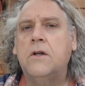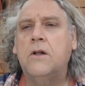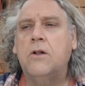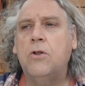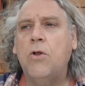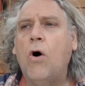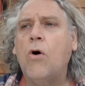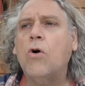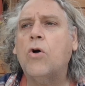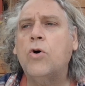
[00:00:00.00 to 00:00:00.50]

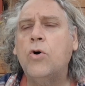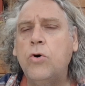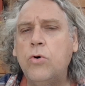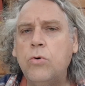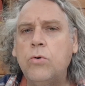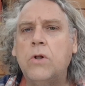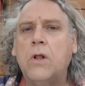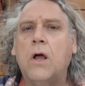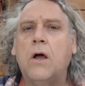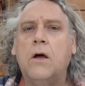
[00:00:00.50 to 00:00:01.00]
lot
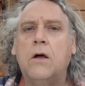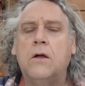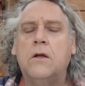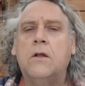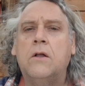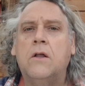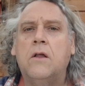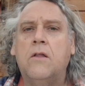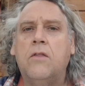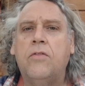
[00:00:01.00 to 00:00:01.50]
cooler
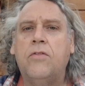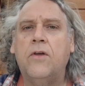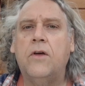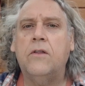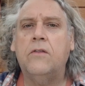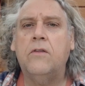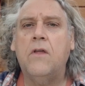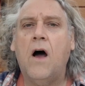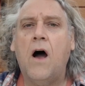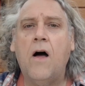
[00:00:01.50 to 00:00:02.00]

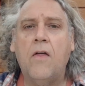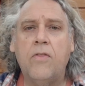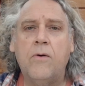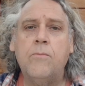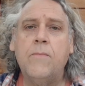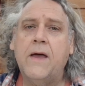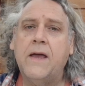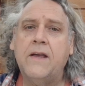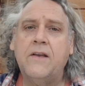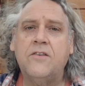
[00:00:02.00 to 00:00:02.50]
than other
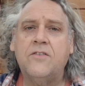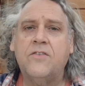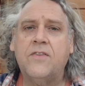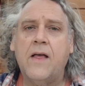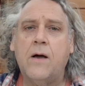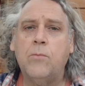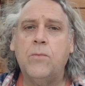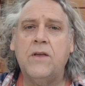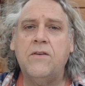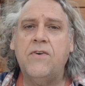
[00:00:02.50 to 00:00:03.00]
Mays
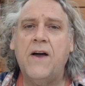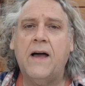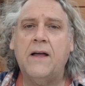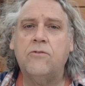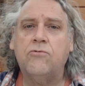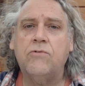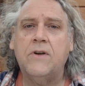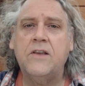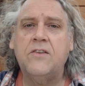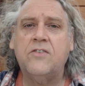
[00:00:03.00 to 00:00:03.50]
that we've
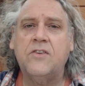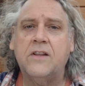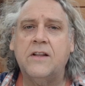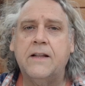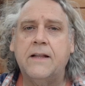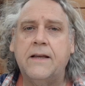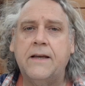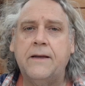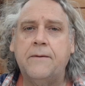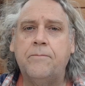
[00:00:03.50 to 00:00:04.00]
had
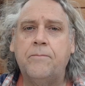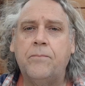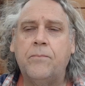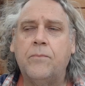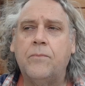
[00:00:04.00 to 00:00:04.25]
recently